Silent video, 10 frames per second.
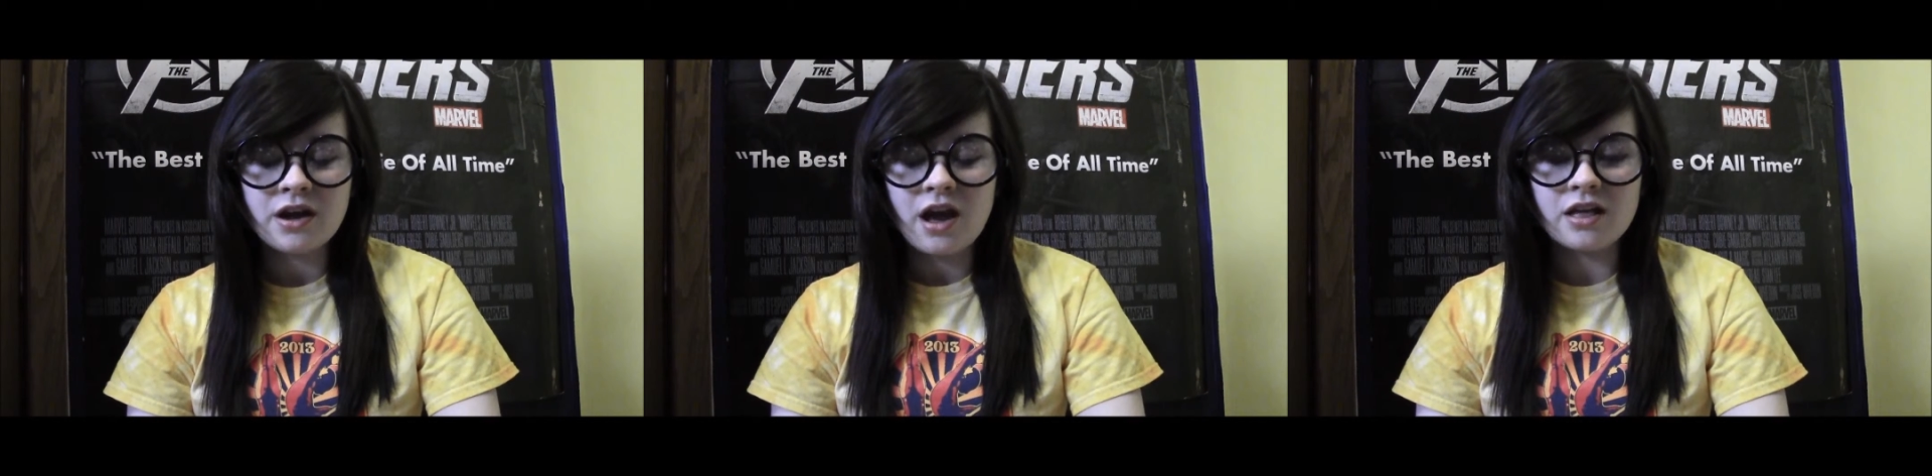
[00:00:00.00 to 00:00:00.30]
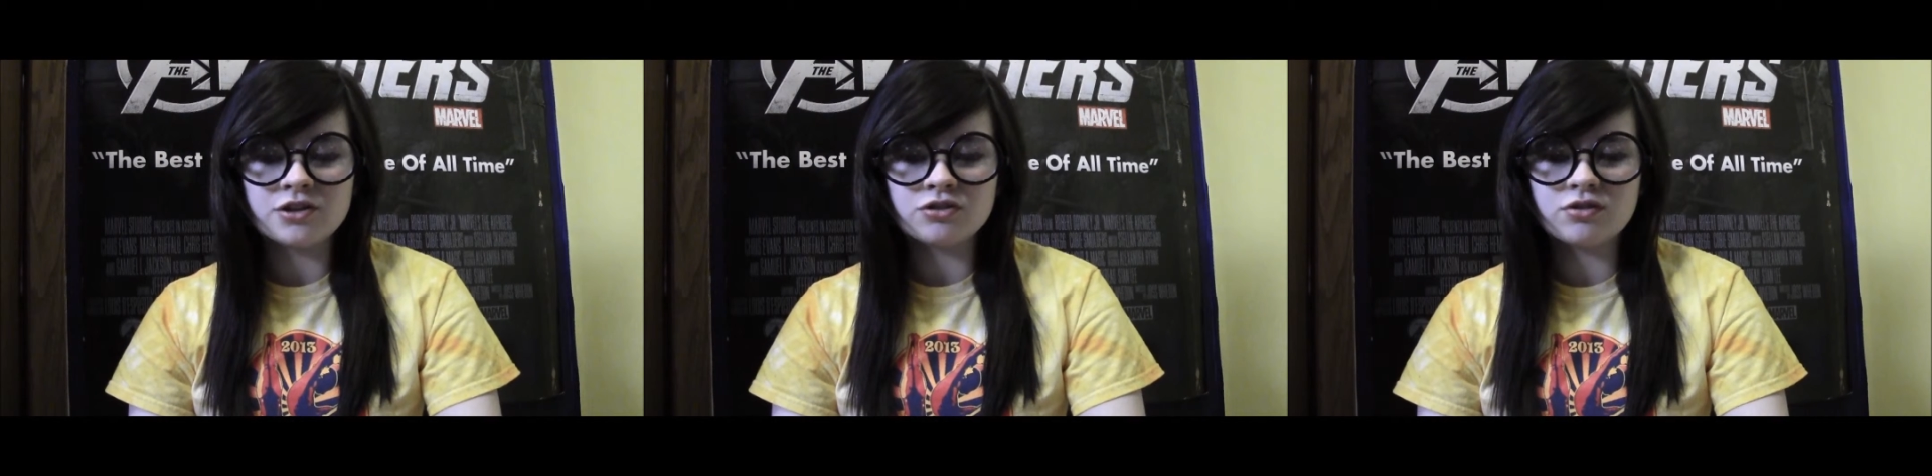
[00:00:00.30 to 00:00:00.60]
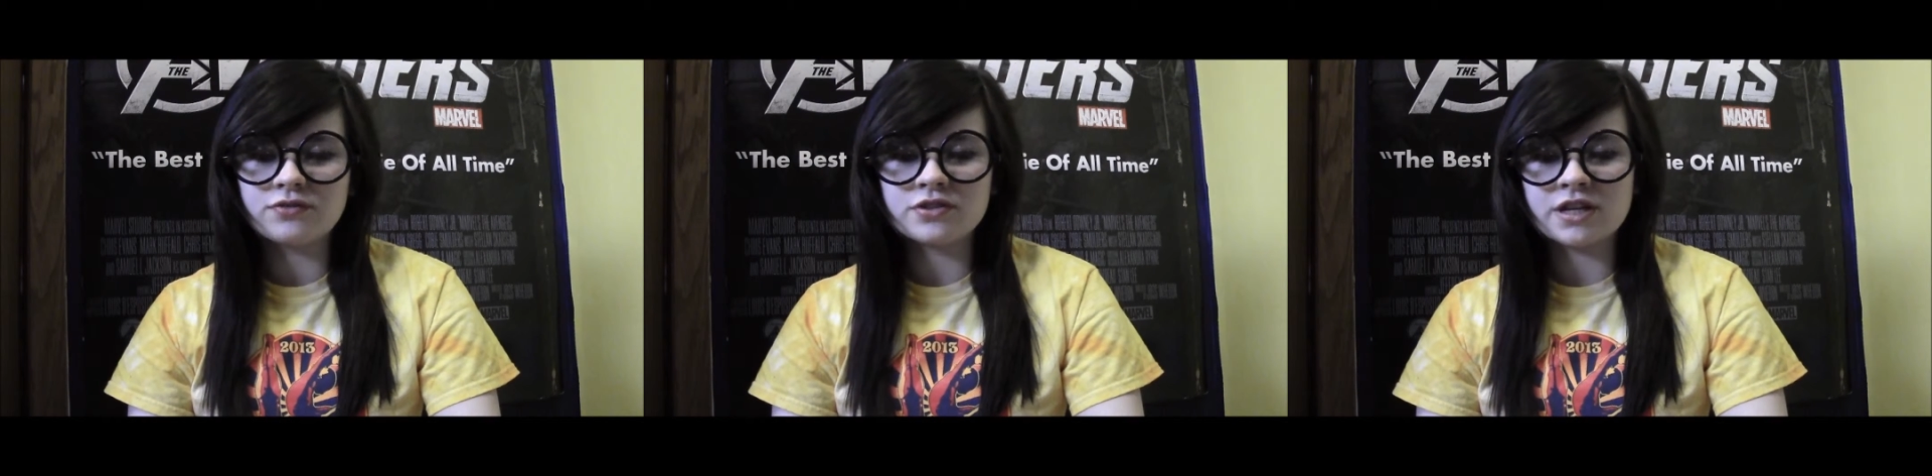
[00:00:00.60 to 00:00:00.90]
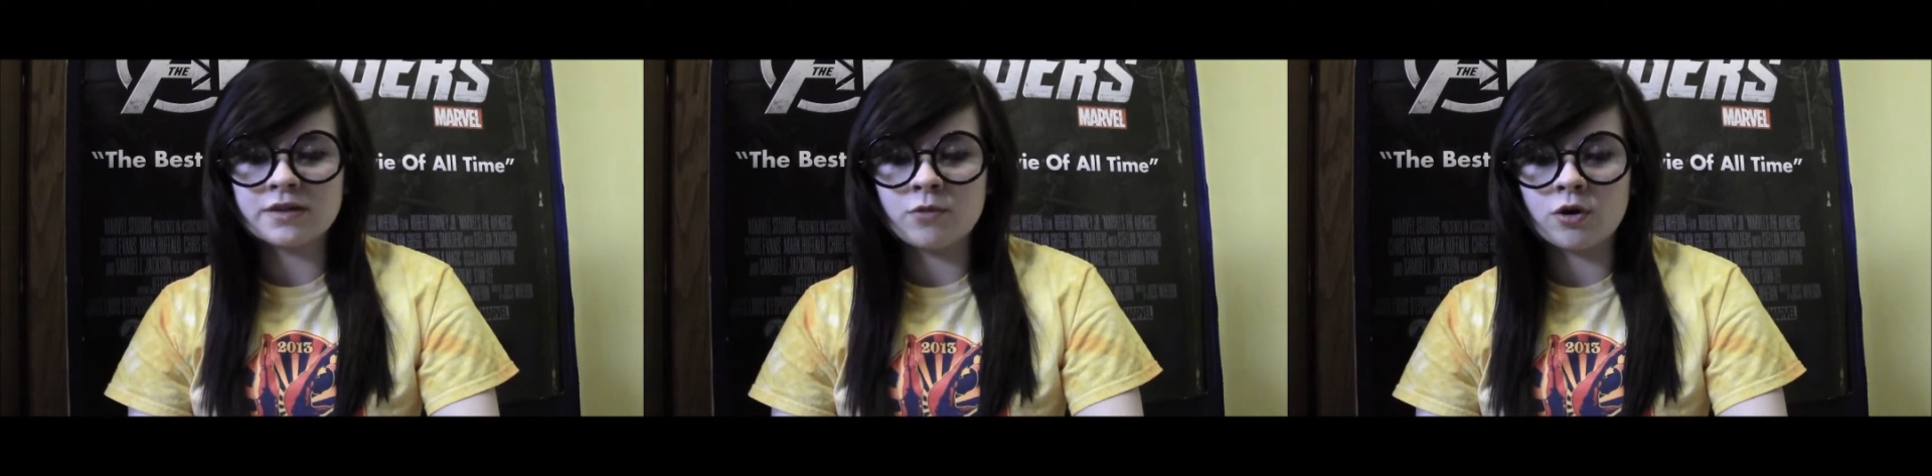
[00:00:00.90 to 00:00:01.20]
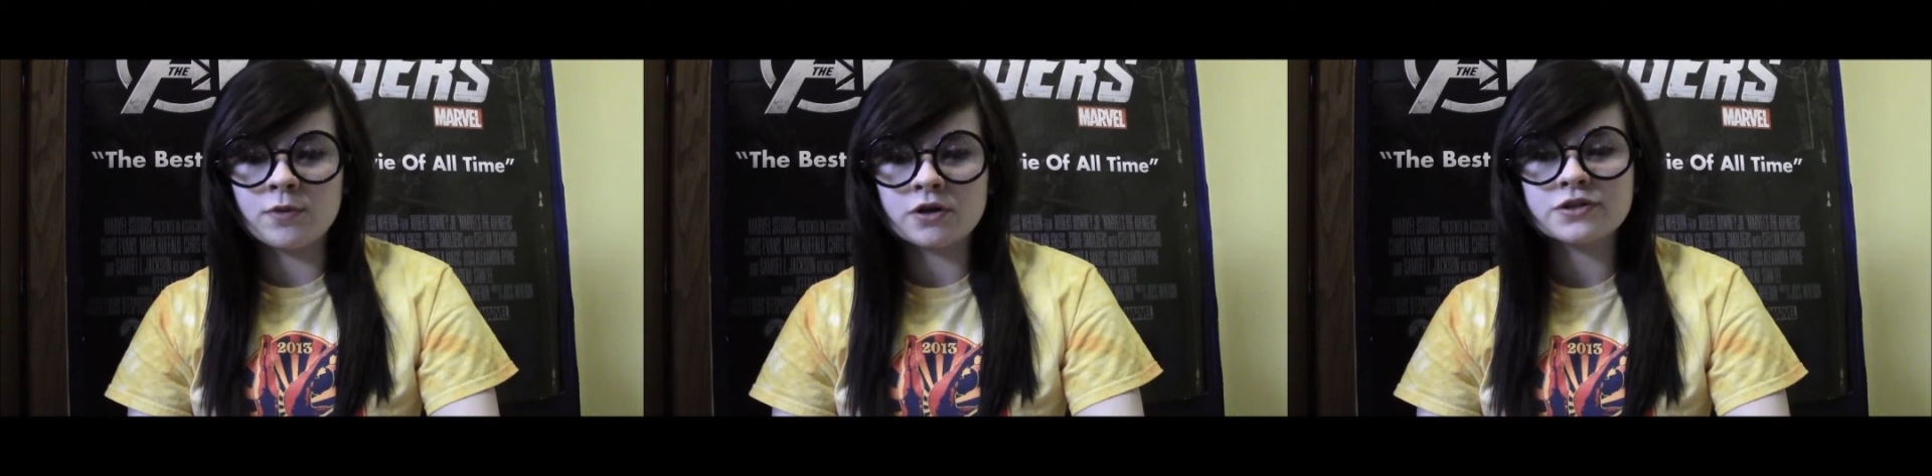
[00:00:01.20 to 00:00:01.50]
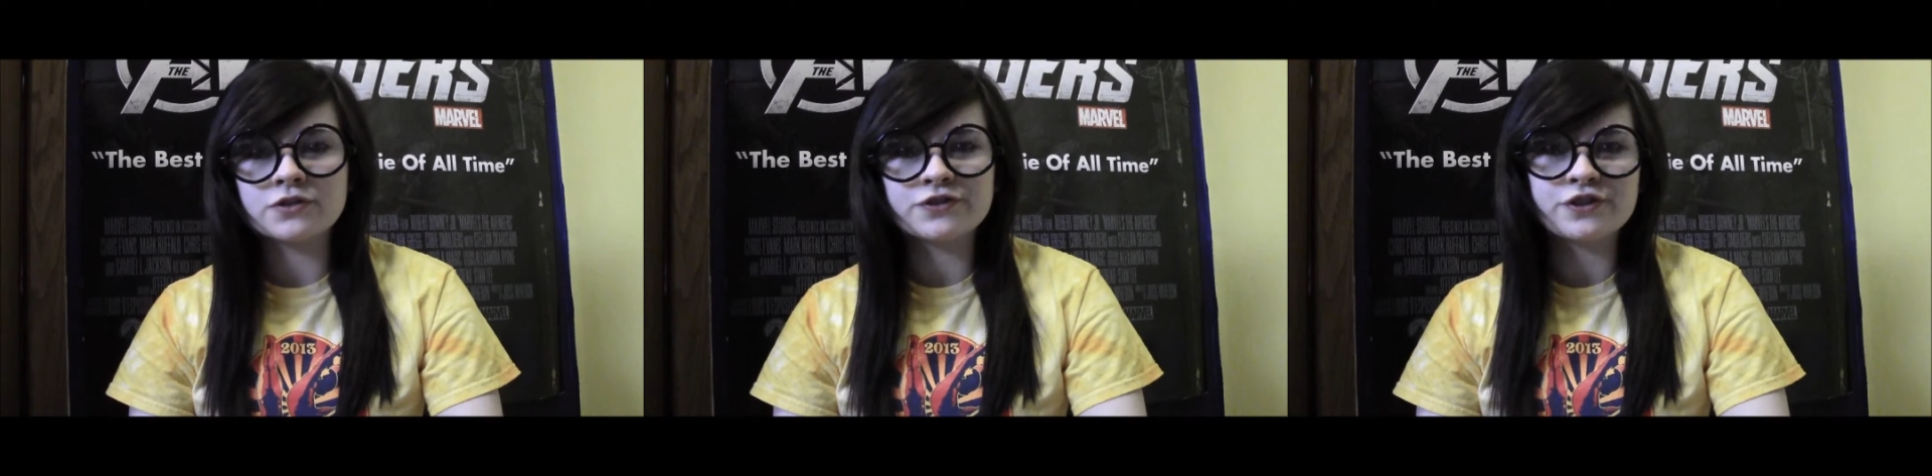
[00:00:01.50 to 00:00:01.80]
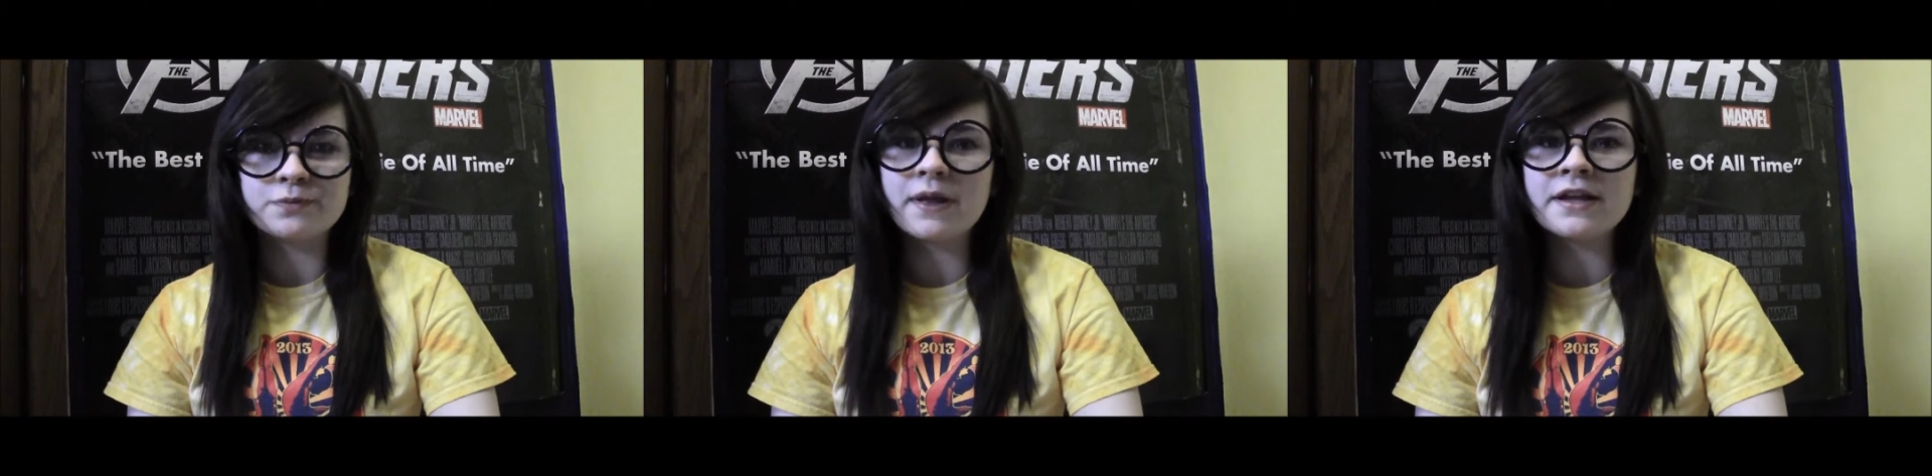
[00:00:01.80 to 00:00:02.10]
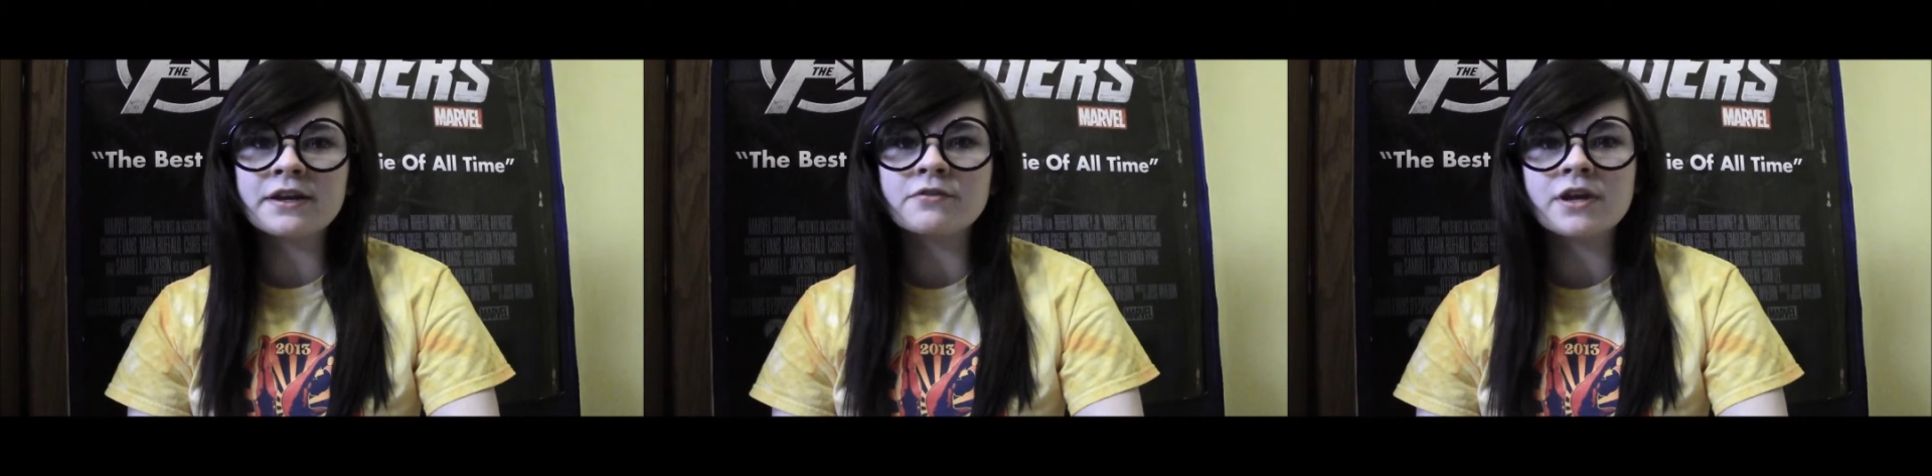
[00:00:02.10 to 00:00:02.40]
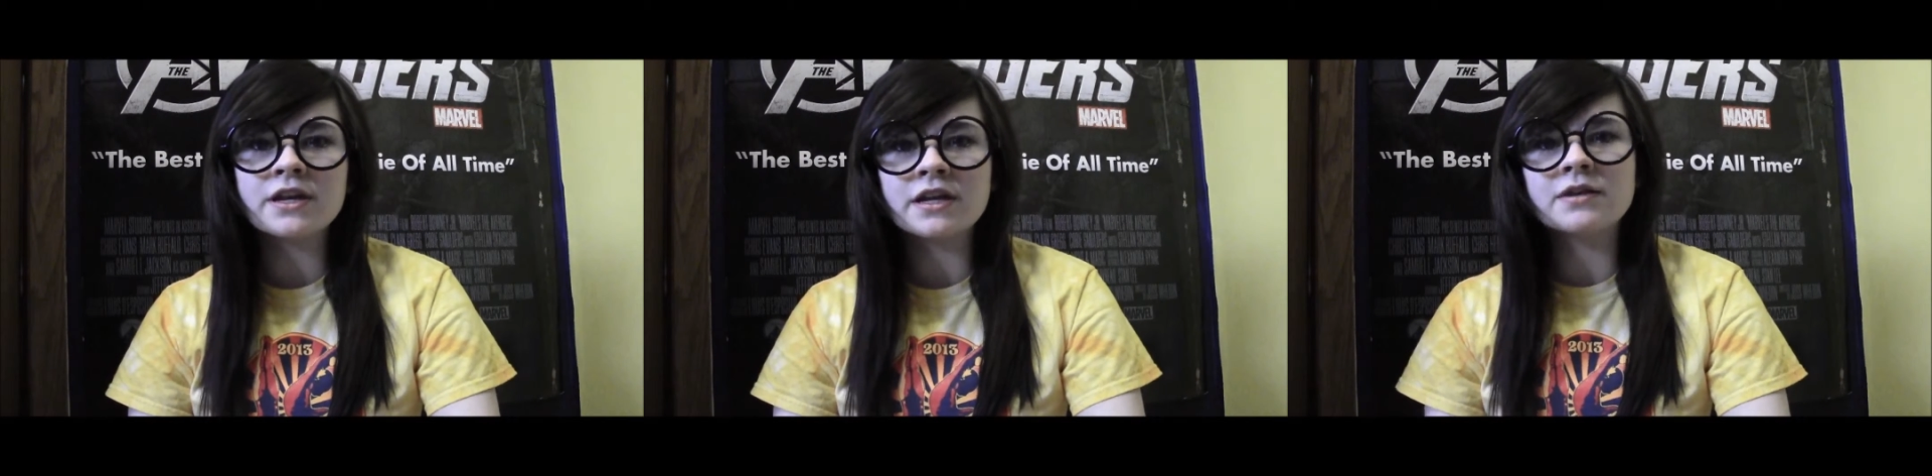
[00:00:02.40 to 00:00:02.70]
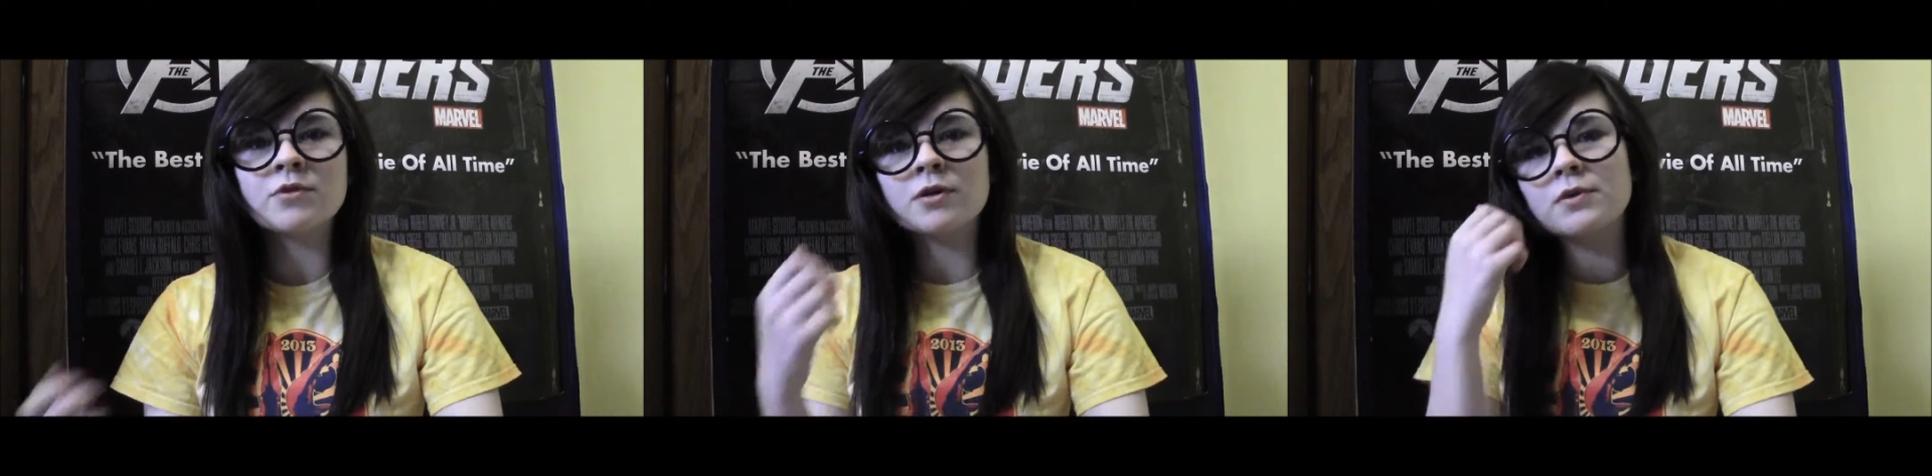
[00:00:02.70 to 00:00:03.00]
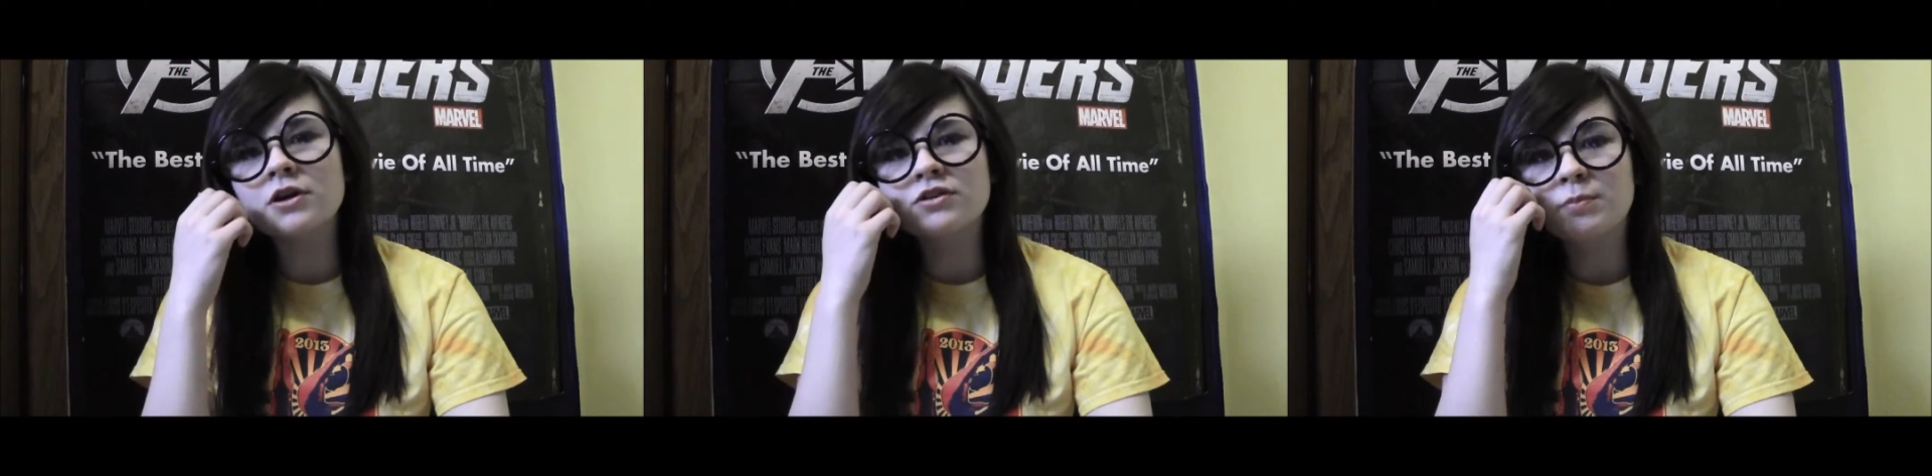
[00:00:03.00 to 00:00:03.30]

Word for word: and I don't know if there's any more books, or she's planning on writing any more books,